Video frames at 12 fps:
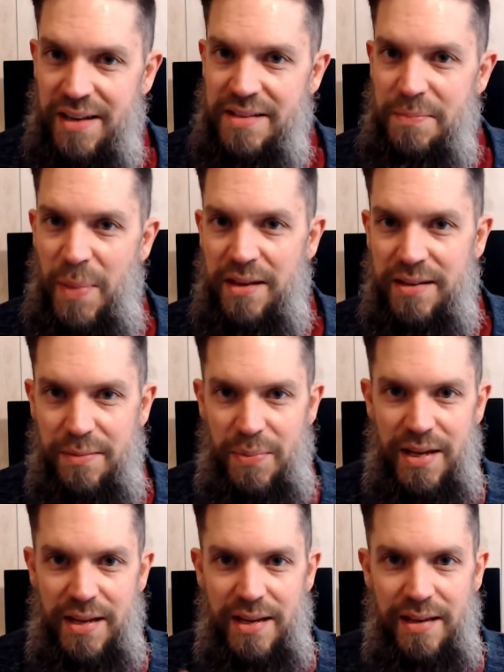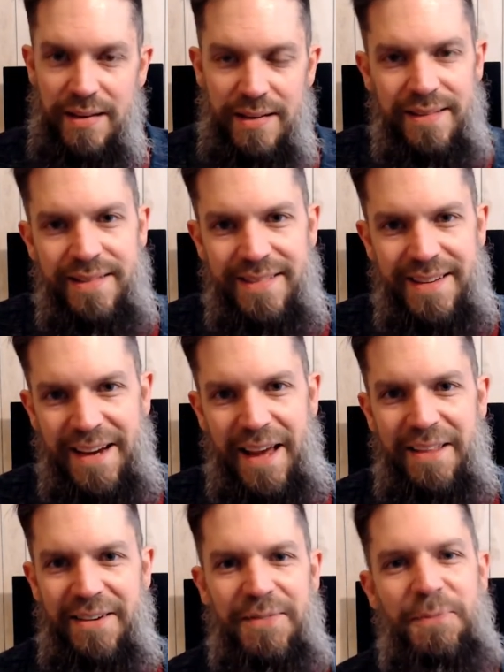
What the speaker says: It's meant to be eaten together.